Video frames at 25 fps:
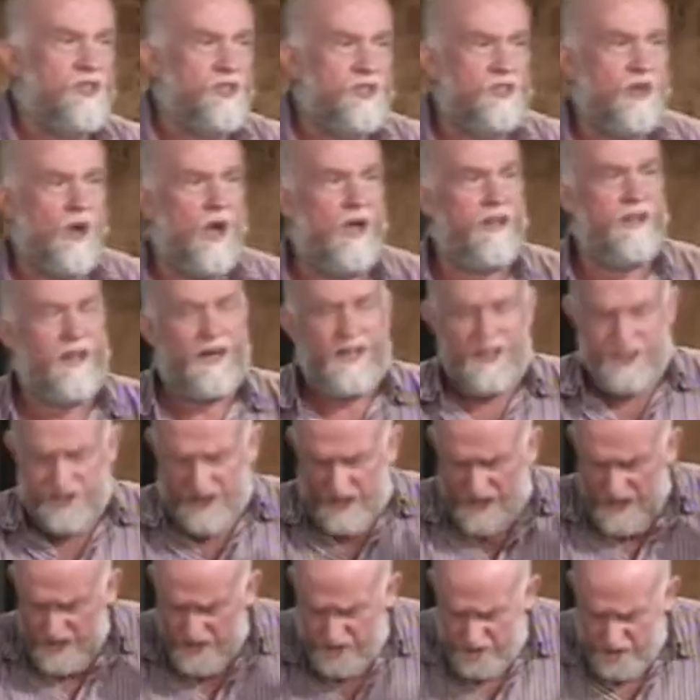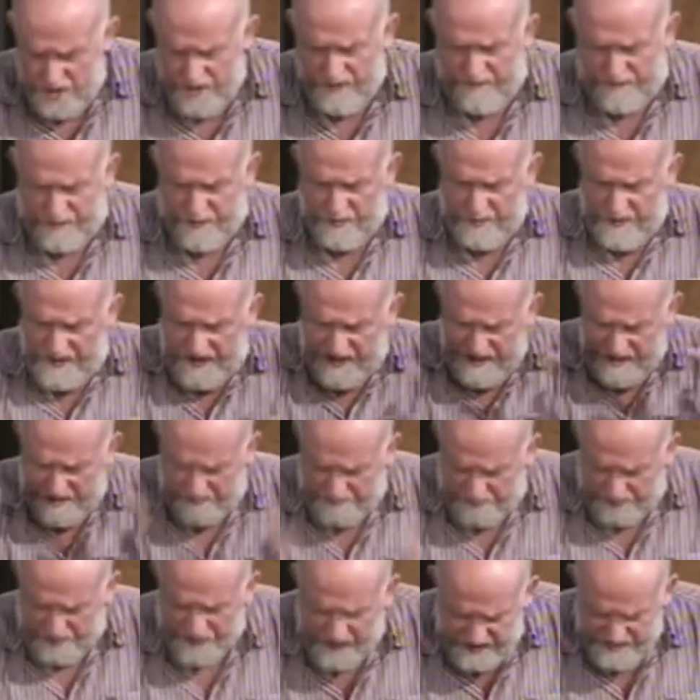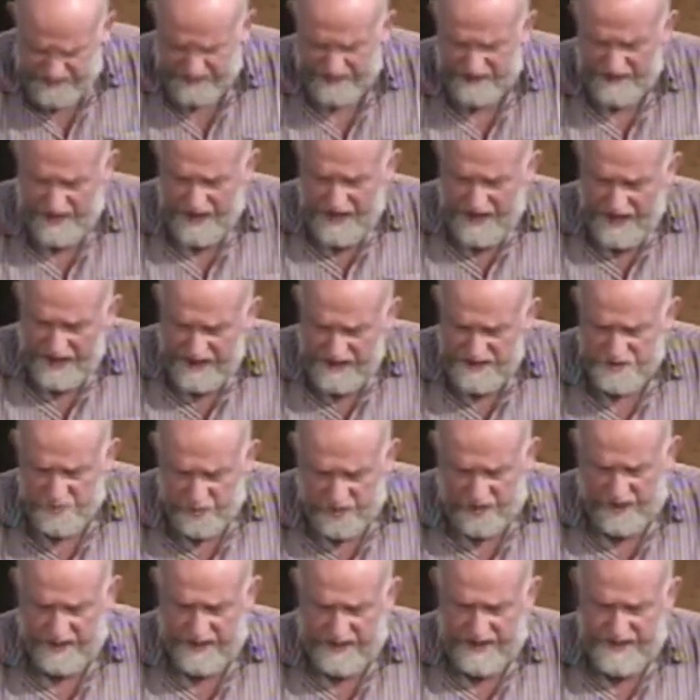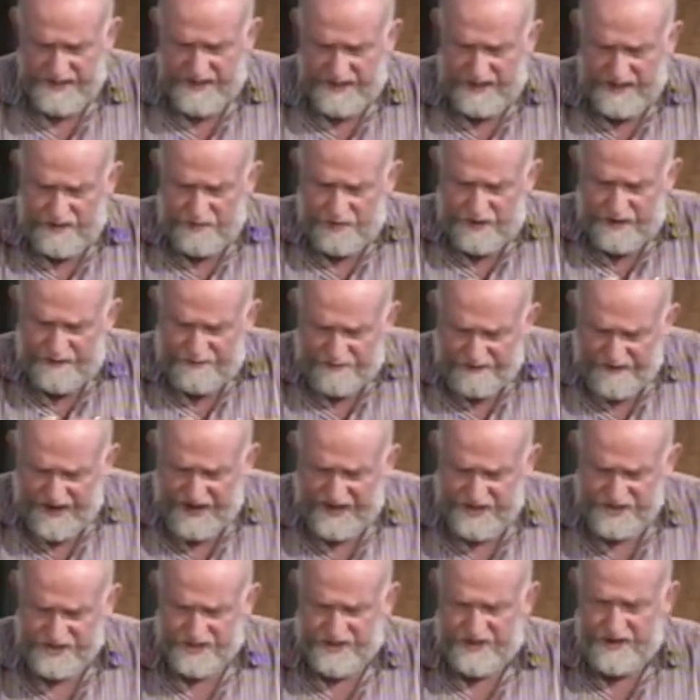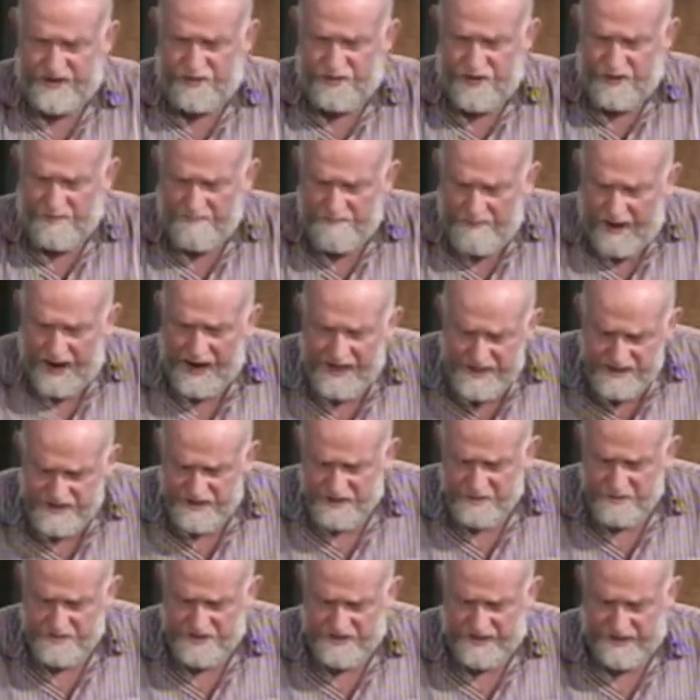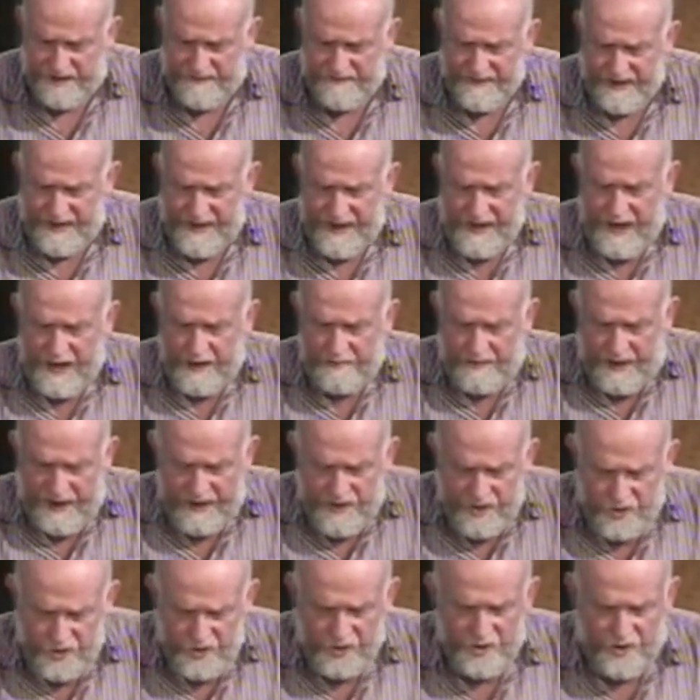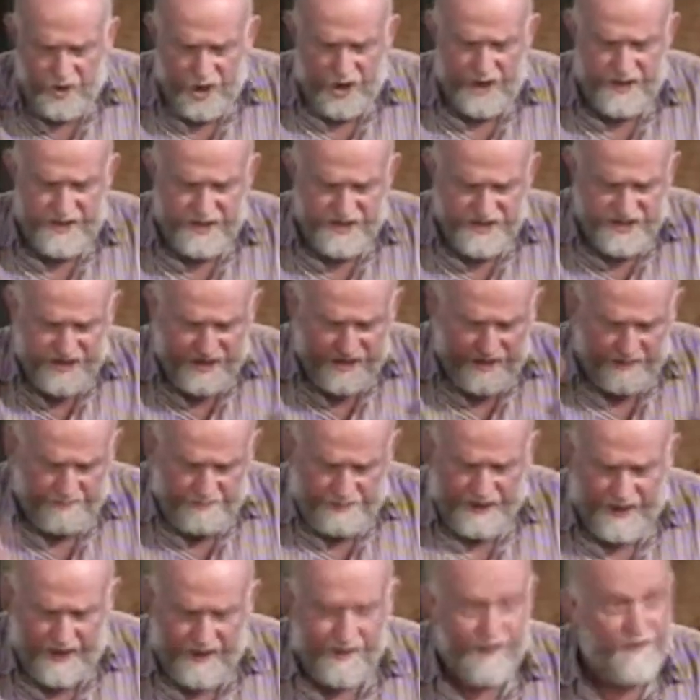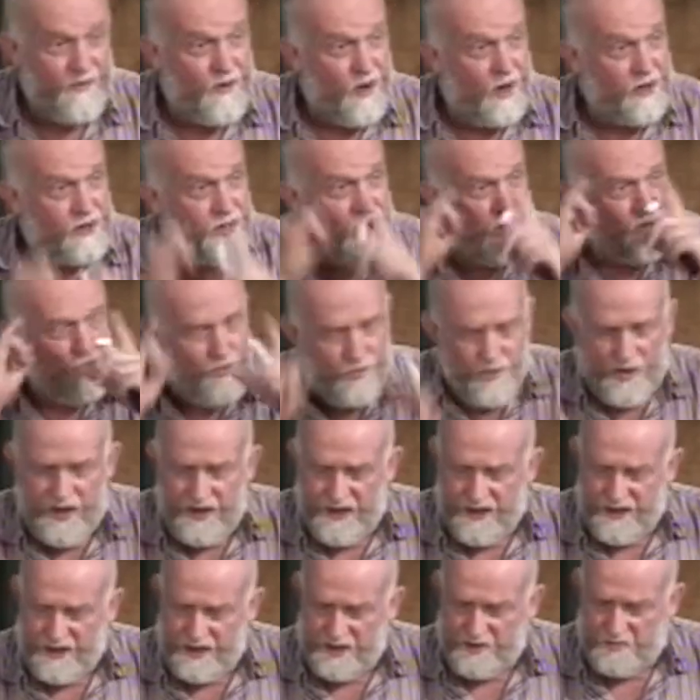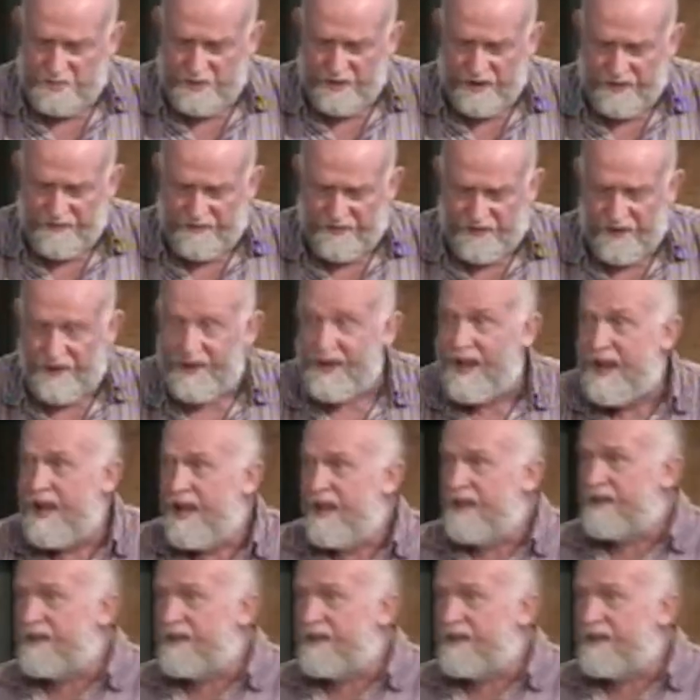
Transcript: are that he's going to do it for me in the present as well. And he reflects and he reminds himself about who God is and the power of God. Go and read it. It's beautiful. The